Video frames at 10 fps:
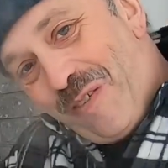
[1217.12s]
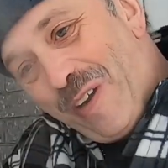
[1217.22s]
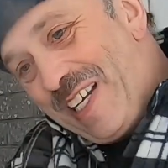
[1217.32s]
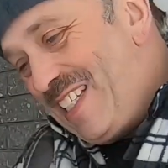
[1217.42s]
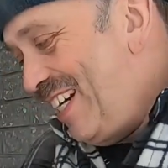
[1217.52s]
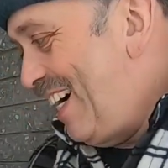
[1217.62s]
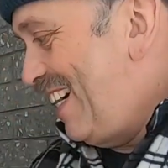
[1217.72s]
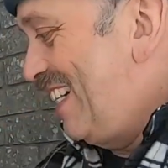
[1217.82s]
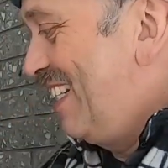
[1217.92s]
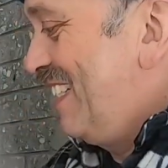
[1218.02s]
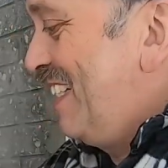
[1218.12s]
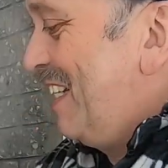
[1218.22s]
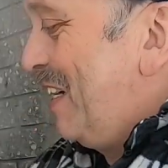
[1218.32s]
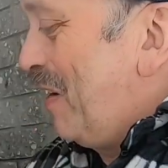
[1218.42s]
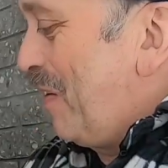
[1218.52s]
Right there.
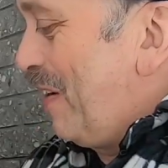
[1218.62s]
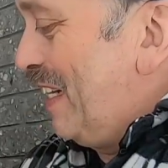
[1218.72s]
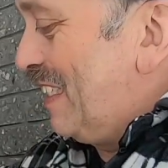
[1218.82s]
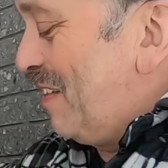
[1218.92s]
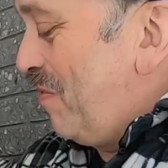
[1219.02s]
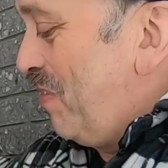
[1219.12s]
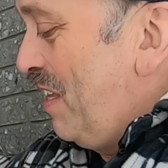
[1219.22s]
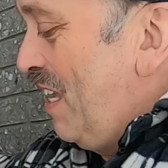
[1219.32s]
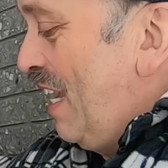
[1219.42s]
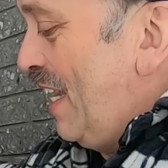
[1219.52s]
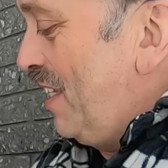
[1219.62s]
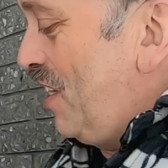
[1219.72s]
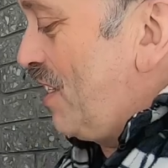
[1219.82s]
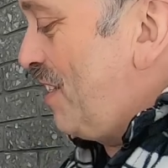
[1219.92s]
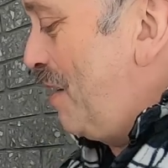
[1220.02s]
All right, and
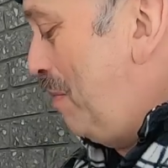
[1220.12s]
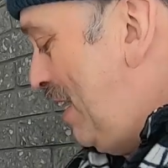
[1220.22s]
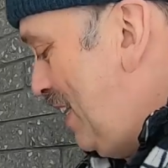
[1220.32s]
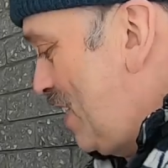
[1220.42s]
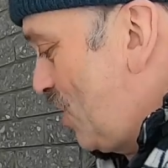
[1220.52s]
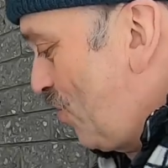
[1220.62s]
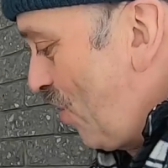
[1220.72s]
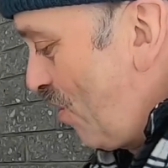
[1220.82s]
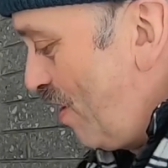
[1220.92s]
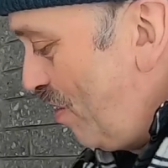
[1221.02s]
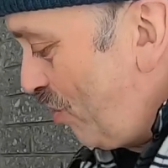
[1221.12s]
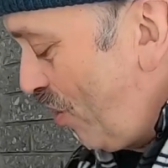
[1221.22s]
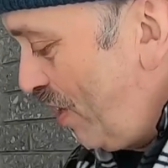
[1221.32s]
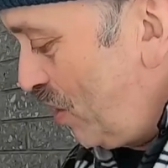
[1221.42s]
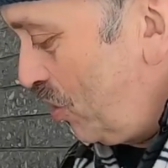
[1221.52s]
the simming is very,
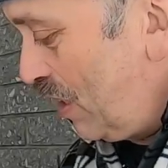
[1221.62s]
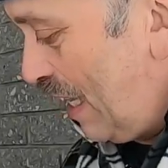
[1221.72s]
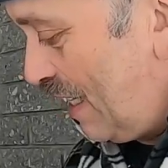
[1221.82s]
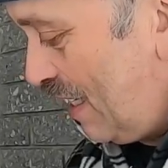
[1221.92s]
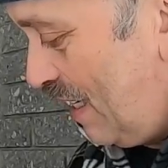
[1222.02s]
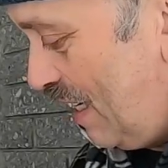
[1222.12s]
very good. Like,